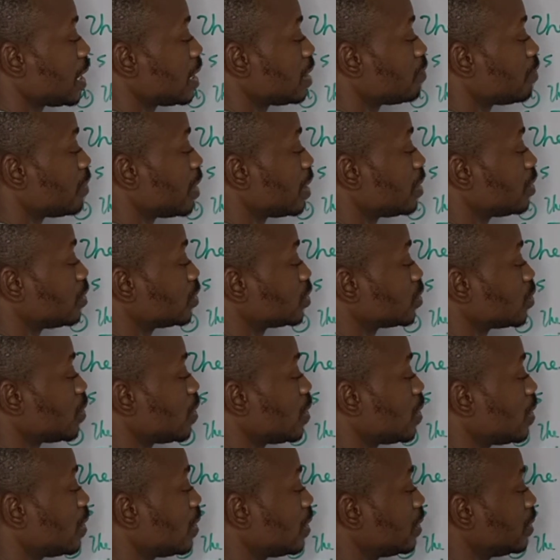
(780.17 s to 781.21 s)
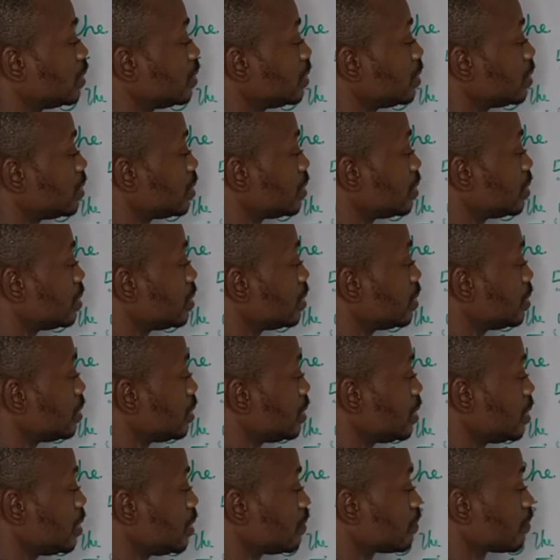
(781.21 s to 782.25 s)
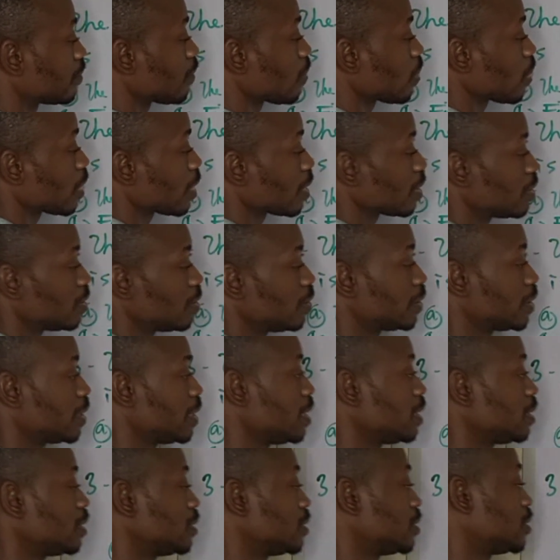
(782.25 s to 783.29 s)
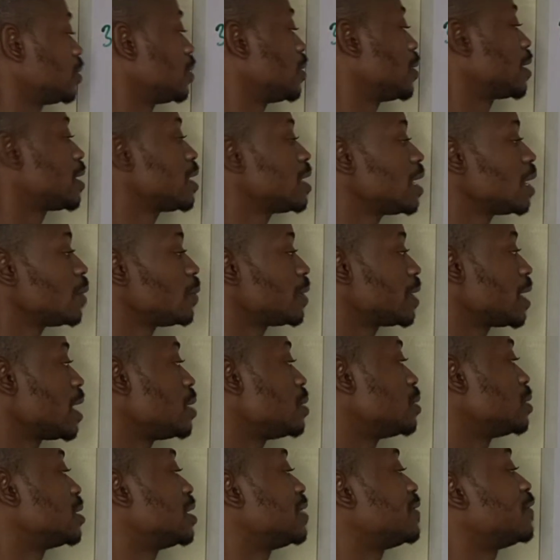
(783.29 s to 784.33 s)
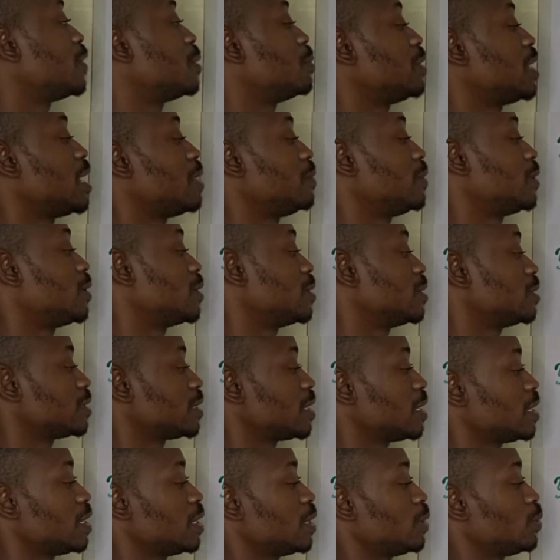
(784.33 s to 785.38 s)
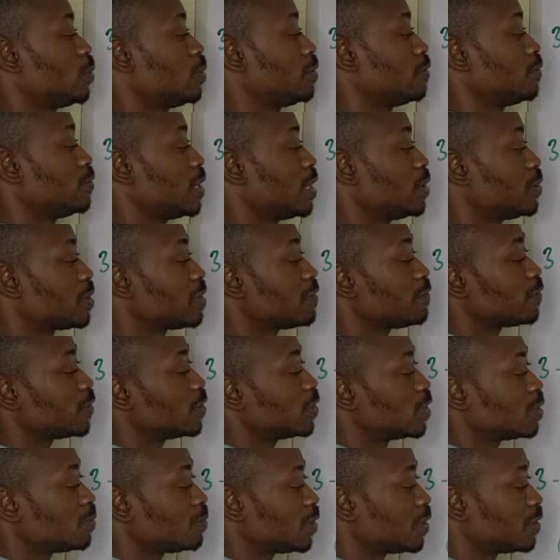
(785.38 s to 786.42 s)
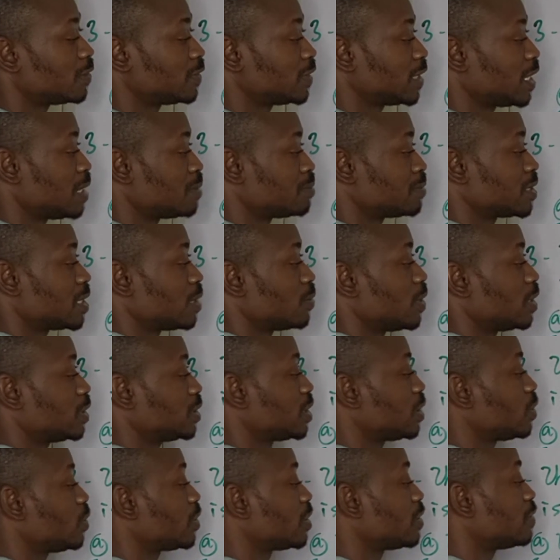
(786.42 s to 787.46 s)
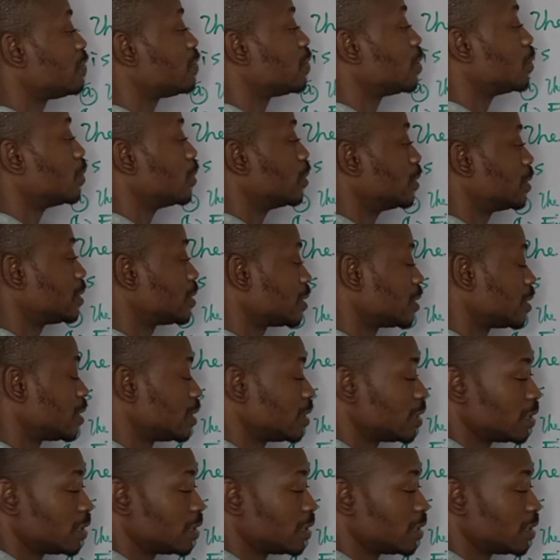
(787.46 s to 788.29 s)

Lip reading: n minus 1 D. Okay, so here we can use this formula because we are looking for the number of times and we're still looking for what?